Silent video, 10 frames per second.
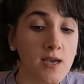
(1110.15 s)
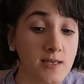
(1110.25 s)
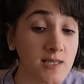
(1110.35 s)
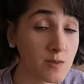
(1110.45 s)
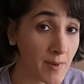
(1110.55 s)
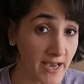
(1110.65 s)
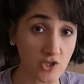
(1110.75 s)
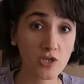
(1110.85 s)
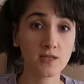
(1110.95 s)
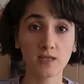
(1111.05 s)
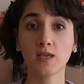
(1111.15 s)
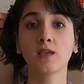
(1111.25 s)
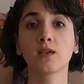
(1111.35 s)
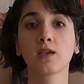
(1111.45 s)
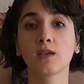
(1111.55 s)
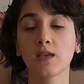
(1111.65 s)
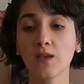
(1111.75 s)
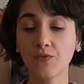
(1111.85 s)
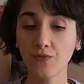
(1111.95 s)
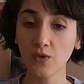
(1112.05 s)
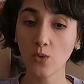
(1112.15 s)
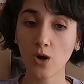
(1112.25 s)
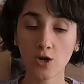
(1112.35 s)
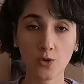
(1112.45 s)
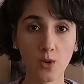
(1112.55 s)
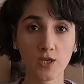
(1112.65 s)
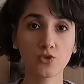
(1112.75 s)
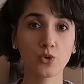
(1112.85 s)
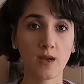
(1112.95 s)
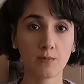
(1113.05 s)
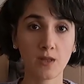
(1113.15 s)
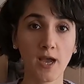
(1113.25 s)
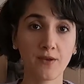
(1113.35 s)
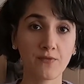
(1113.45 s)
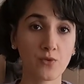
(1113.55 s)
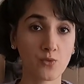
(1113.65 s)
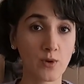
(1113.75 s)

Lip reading: especially if you are going to apply for